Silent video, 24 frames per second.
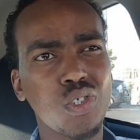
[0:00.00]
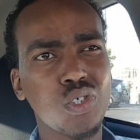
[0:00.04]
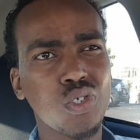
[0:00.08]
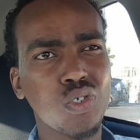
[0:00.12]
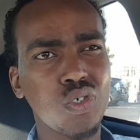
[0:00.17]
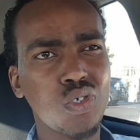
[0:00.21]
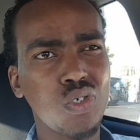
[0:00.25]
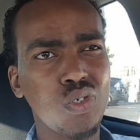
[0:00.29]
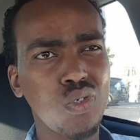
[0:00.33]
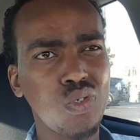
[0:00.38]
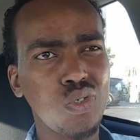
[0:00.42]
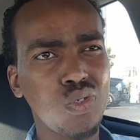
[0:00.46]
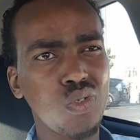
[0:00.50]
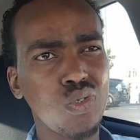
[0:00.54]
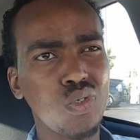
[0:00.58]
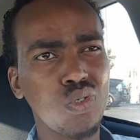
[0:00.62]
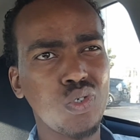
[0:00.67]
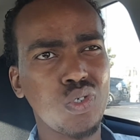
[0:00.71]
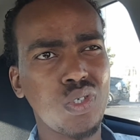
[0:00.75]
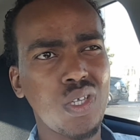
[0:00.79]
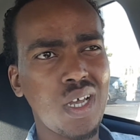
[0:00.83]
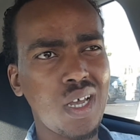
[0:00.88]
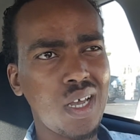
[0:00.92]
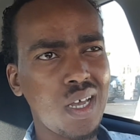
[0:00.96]
sure you
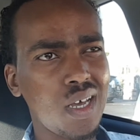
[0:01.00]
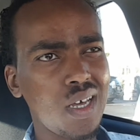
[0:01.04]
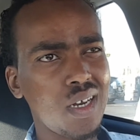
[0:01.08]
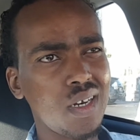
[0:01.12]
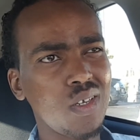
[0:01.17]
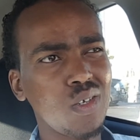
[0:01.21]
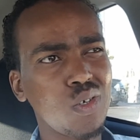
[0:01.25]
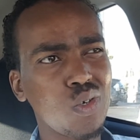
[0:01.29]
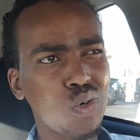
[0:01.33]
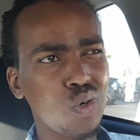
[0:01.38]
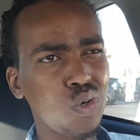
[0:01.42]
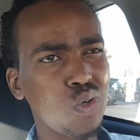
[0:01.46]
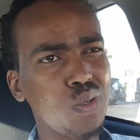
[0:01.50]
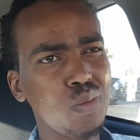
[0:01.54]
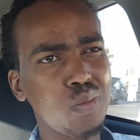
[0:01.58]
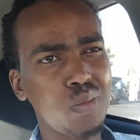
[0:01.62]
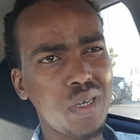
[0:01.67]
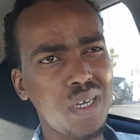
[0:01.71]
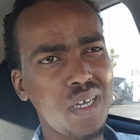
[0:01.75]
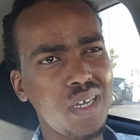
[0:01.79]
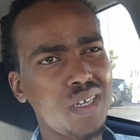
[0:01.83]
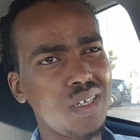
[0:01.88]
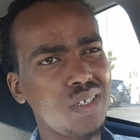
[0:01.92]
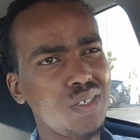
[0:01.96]
use the hot and cold
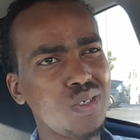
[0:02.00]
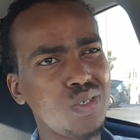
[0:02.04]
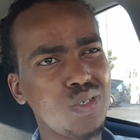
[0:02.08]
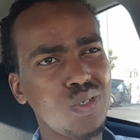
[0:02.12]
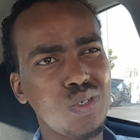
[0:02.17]
bag.